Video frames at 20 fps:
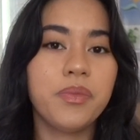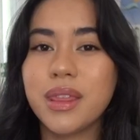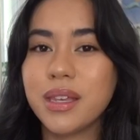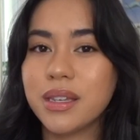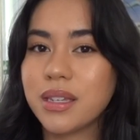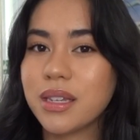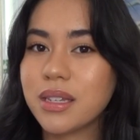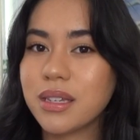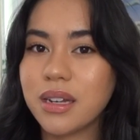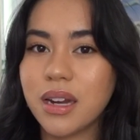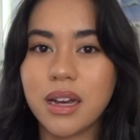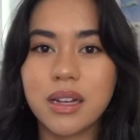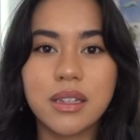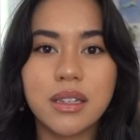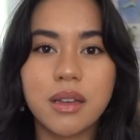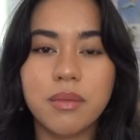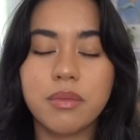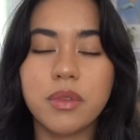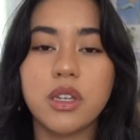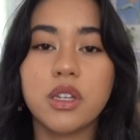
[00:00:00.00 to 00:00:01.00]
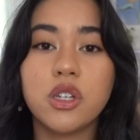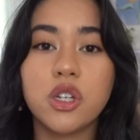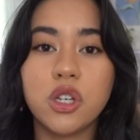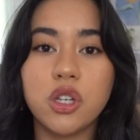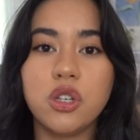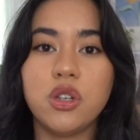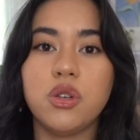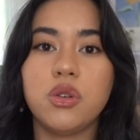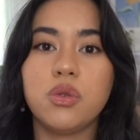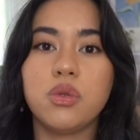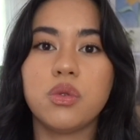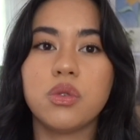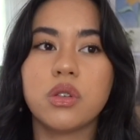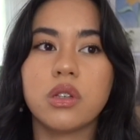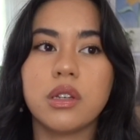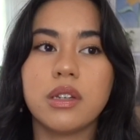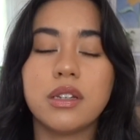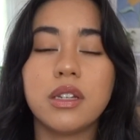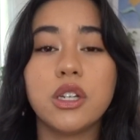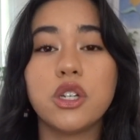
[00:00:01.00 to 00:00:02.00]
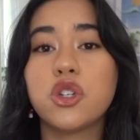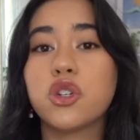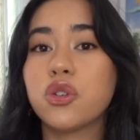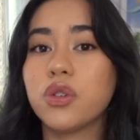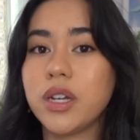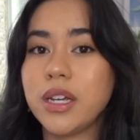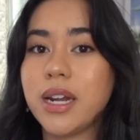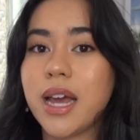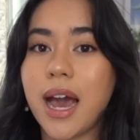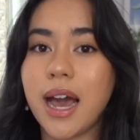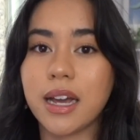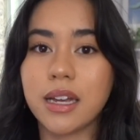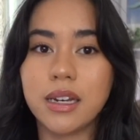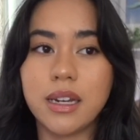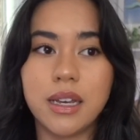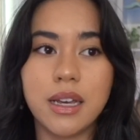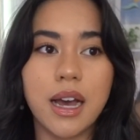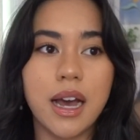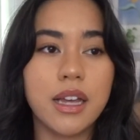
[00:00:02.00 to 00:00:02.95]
this is not something to use to treat acne.